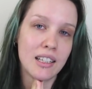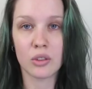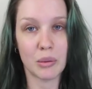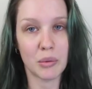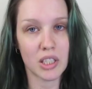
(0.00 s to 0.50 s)

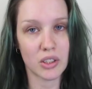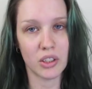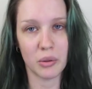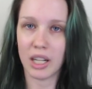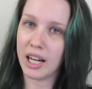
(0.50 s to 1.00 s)
So I'm going to show
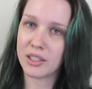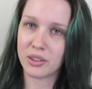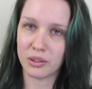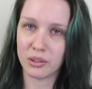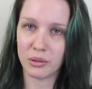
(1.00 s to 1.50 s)
you what I
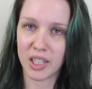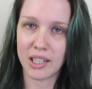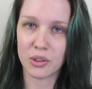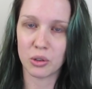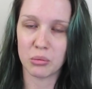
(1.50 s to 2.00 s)
do when I
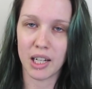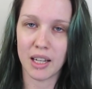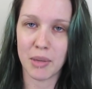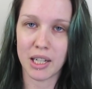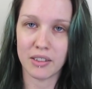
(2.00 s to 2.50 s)
do
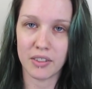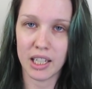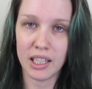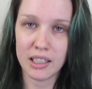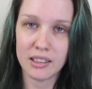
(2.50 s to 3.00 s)
my makeup for
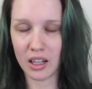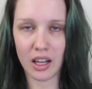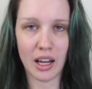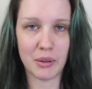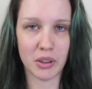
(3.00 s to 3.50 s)
Hela.
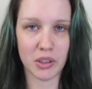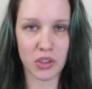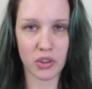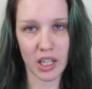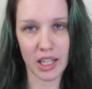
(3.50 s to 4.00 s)
I'm going to
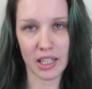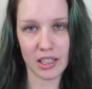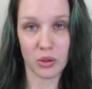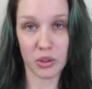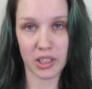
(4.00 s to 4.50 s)
try
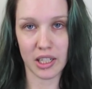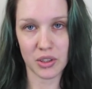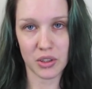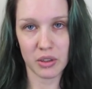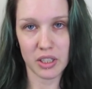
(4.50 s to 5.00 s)
and talk you guys
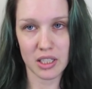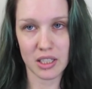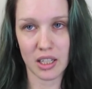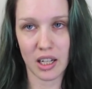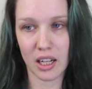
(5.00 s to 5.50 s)
through it.
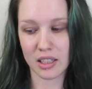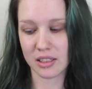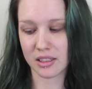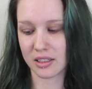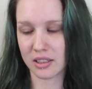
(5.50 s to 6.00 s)
Since
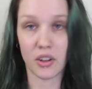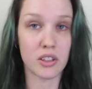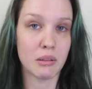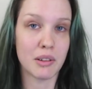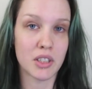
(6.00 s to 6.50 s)
this is the
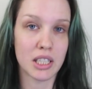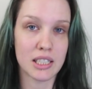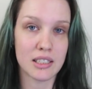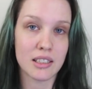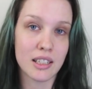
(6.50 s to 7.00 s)
first time I've done
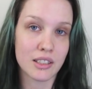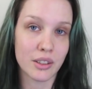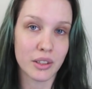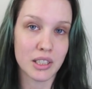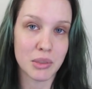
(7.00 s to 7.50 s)
this, it's
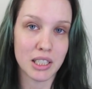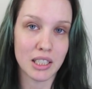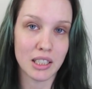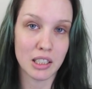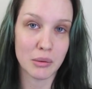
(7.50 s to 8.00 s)
going to be
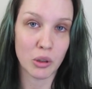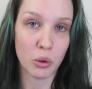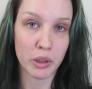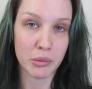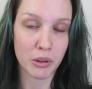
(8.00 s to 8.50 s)
a little bit
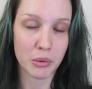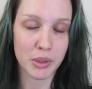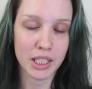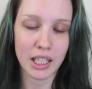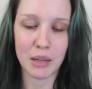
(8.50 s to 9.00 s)
awkward
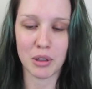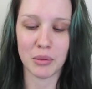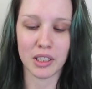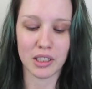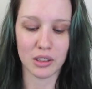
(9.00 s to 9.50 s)
probably. I'm
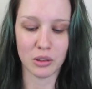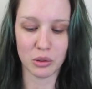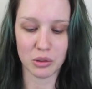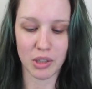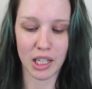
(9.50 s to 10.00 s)
probably going to
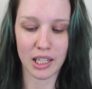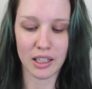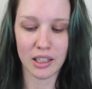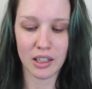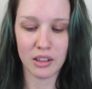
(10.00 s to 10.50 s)
lose my
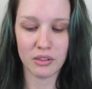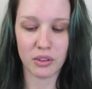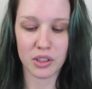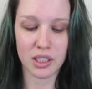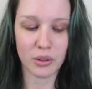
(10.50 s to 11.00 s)

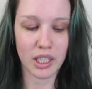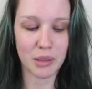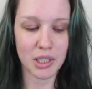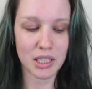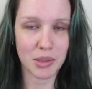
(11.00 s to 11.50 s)
footing quite a
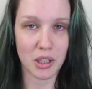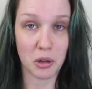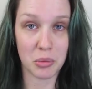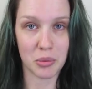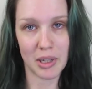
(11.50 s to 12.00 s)
bit, but I
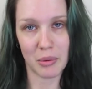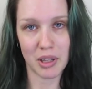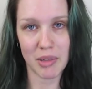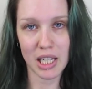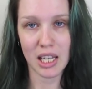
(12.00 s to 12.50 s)
hope you'll bear
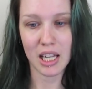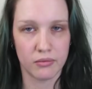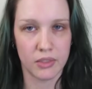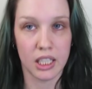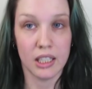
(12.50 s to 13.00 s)
with me.
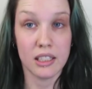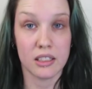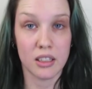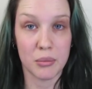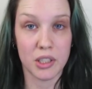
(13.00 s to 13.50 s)
Let's
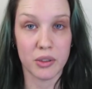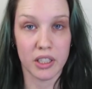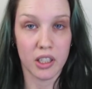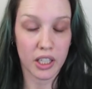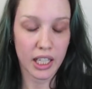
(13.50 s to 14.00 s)
just jump into it,
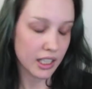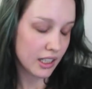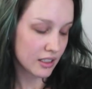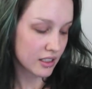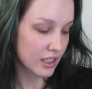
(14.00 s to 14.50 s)
okay?
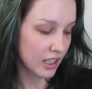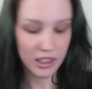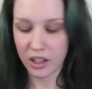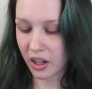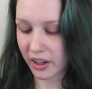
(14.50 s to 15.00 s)
Let's just start.
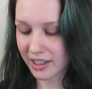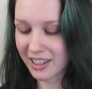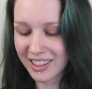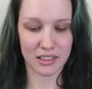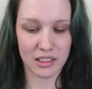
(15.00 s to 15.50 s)

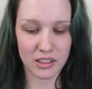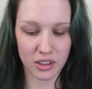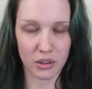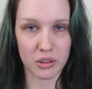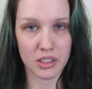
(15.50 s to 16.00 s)
Alright,
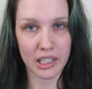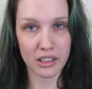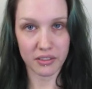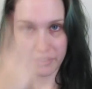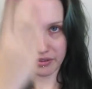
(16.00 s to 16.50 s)
so start
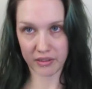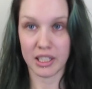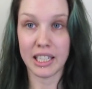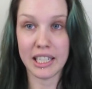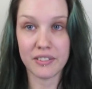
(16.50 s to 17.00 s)
off,
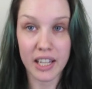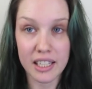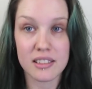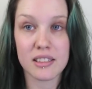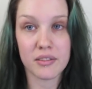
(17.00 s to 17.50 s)
clean
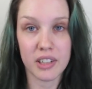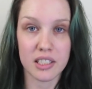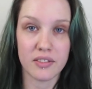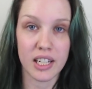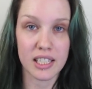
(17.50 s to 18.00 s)
face,
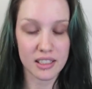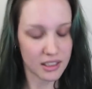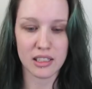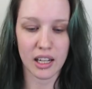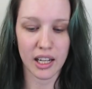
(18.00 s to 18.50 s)
fresh face.
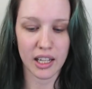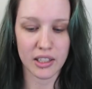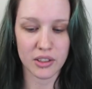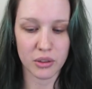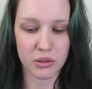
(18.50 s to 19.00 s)
I
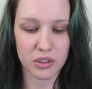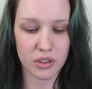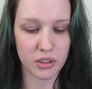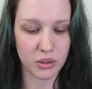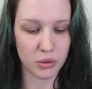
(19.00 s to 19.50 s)

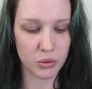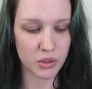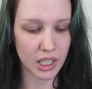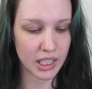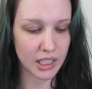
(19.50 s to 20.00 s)
don't
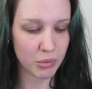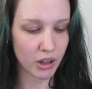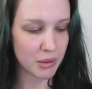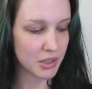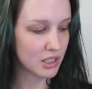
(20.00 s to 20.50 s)
use any
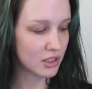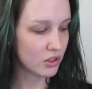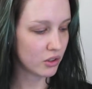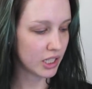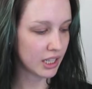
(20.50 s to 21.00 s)
primers
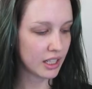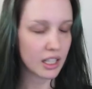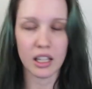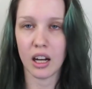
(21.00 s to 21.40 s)
or anything.